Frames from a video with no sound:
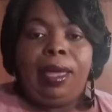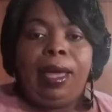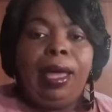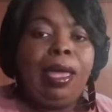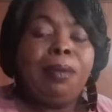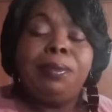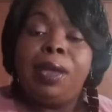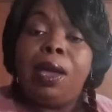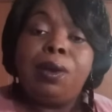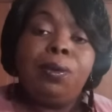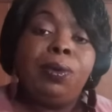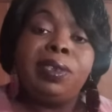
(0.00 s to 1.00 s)
I am
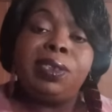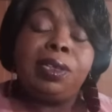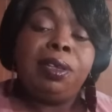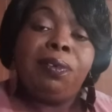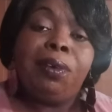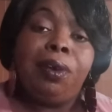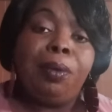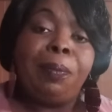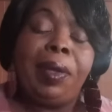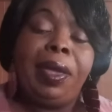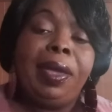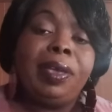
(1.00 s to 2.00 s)
not going to give her a
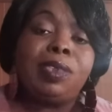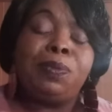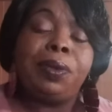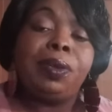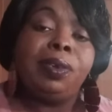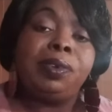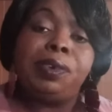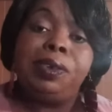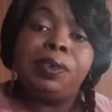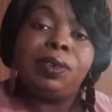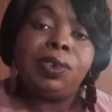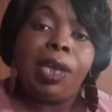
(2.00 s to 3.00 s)
pass because
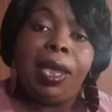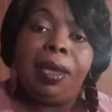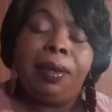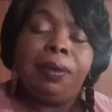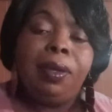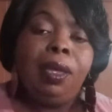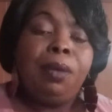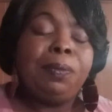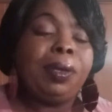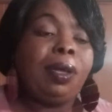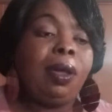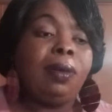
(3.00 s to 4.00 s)
she's a child.
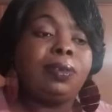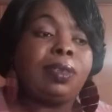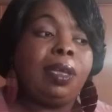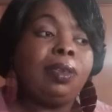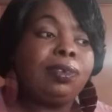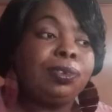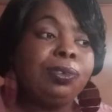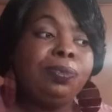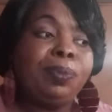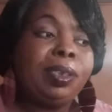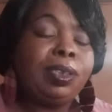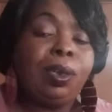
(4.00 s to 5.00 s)
Because
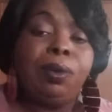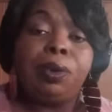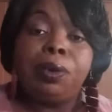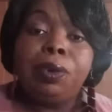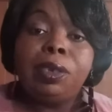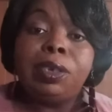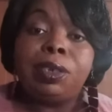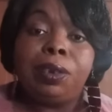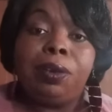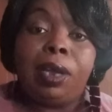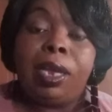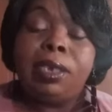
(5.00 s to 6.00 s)
truth be told, a girl just
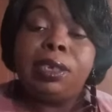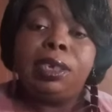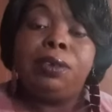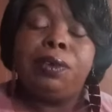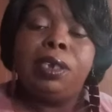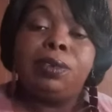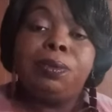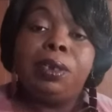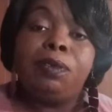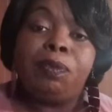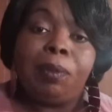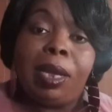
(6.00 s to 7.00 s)
turned 18,
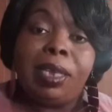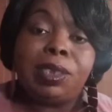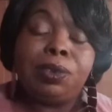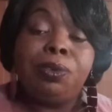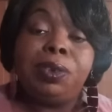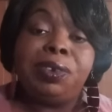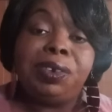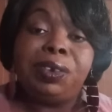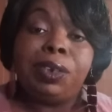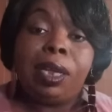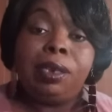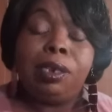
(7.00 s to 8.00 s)
graduated from high school, and she
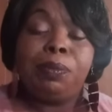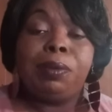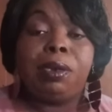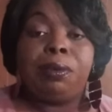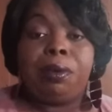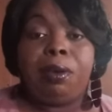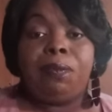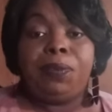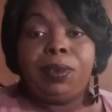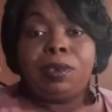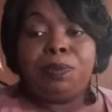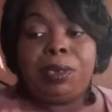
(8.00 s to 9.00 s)
stayed dipping in ground
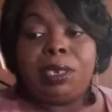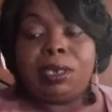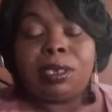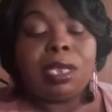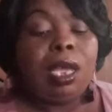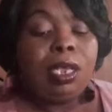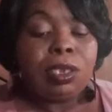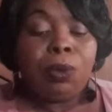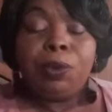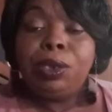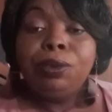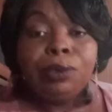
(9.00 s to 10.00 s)
clothes business. So
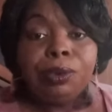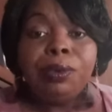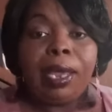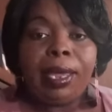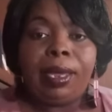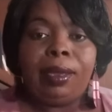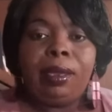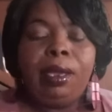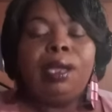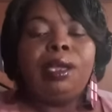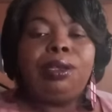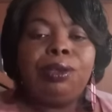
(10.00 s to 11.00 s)
when you do that,
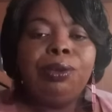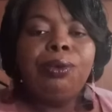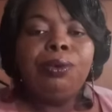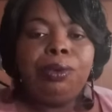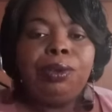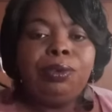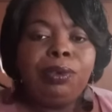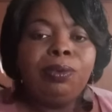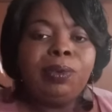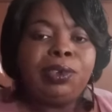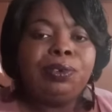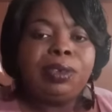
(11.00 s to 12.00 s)
you, you, you,
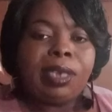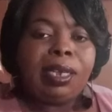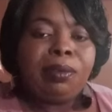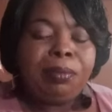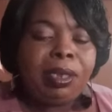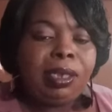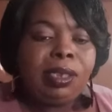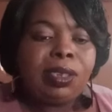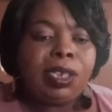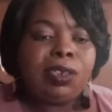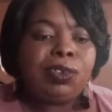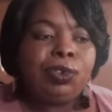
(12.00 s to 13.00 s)
what you say to me is
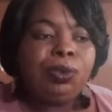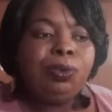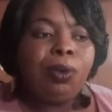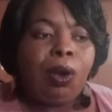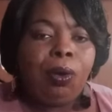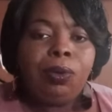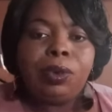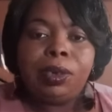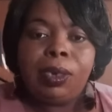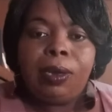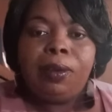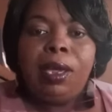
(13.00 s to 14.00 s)
that you old
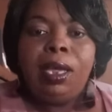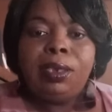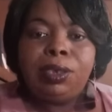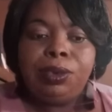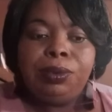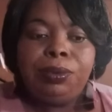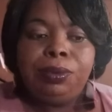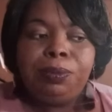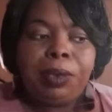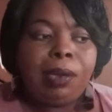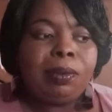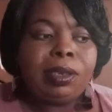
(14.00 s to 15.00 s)
enough to
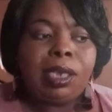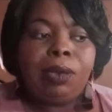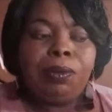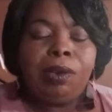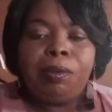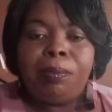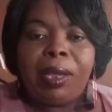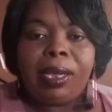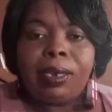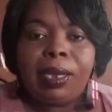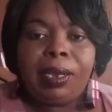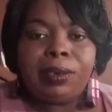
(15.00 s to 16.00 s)
be able to take whatever
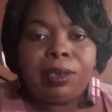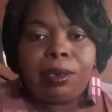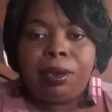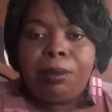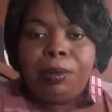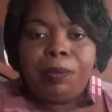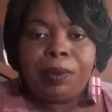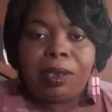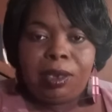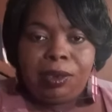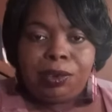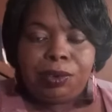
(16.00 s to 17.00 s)
backlash that come up
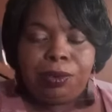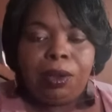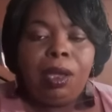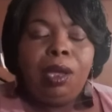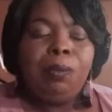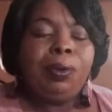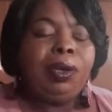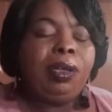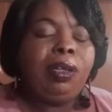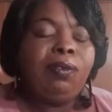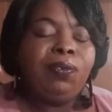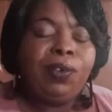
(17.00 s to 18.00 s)
against you.
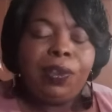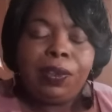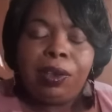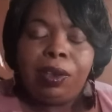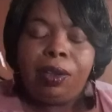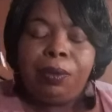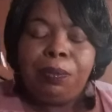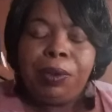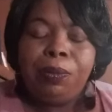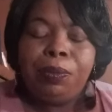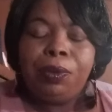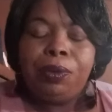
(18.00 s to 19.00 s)
But for the
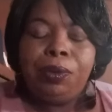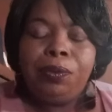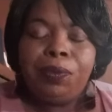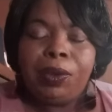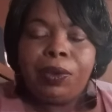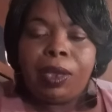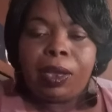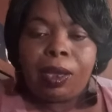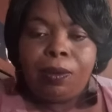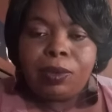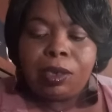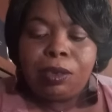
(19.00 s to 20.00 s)
people who felt like
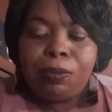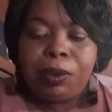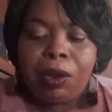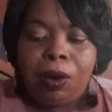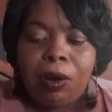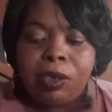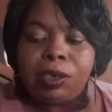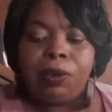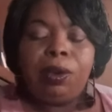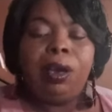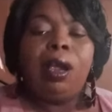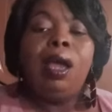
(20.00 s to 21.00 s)
I was a little bit harsh
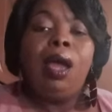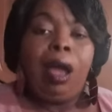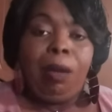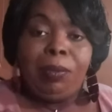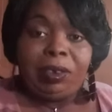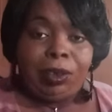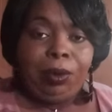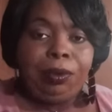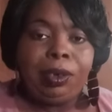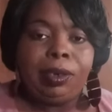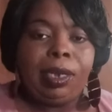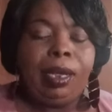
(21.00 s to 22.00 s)
on her, I'm going to
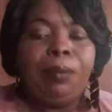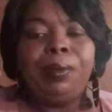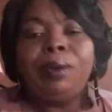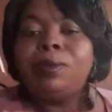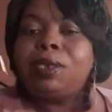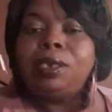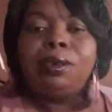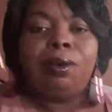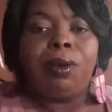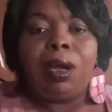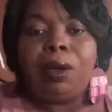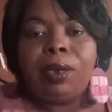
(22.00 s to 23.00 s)
tone it down, but I'm still
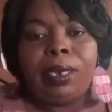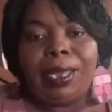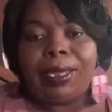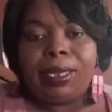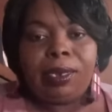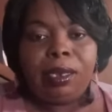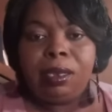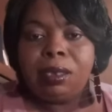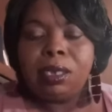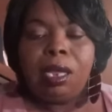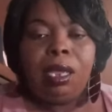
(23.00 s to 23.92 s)
going to call it like it is.